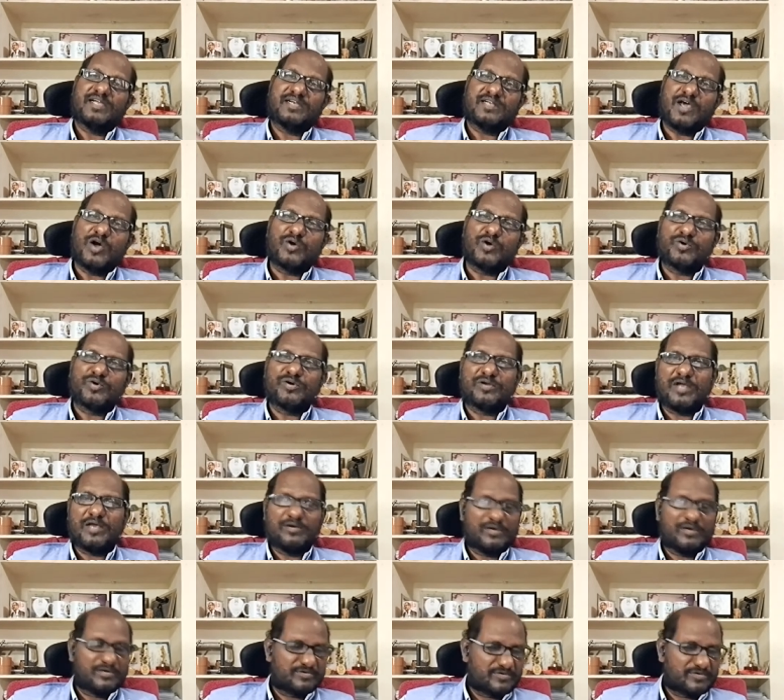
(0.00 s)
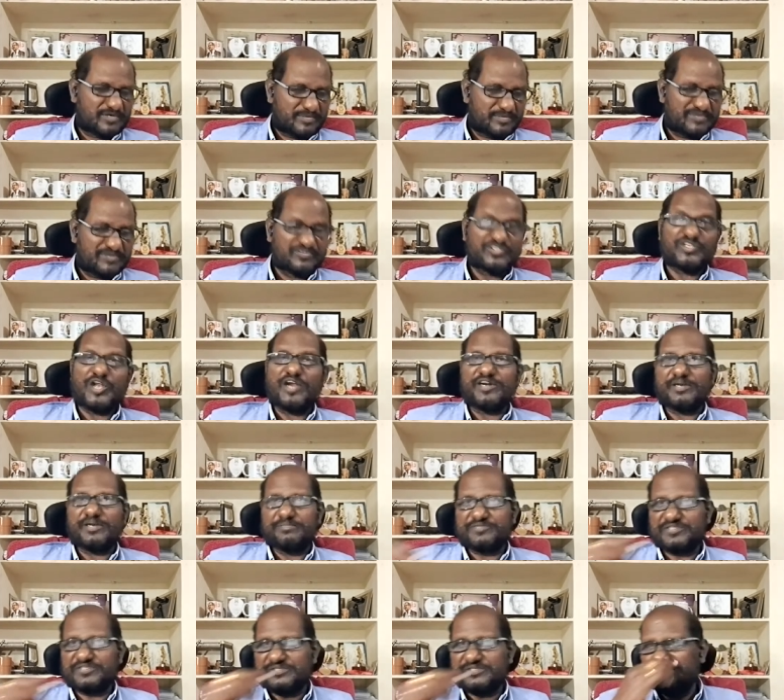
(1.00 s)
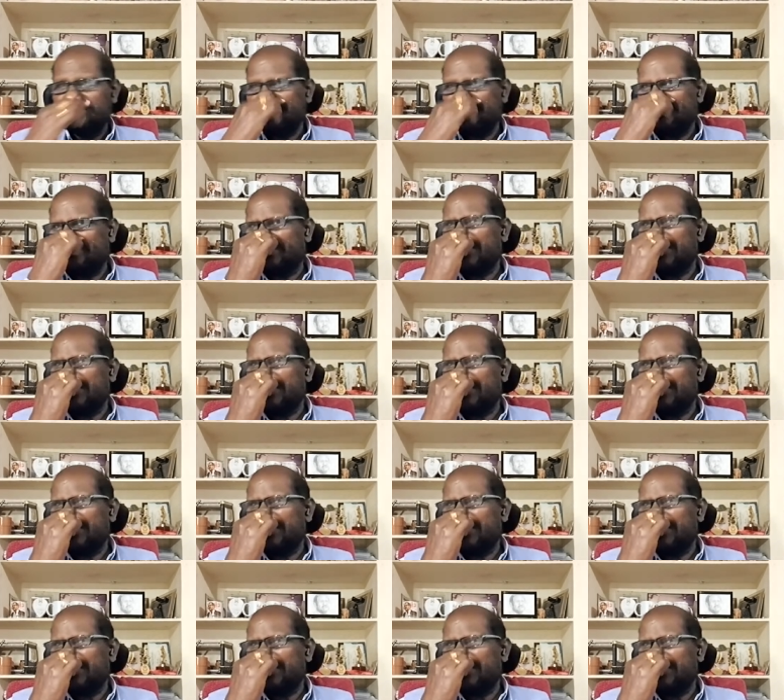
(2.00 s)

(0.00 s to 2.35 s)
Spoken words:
and Ankuralu and startups.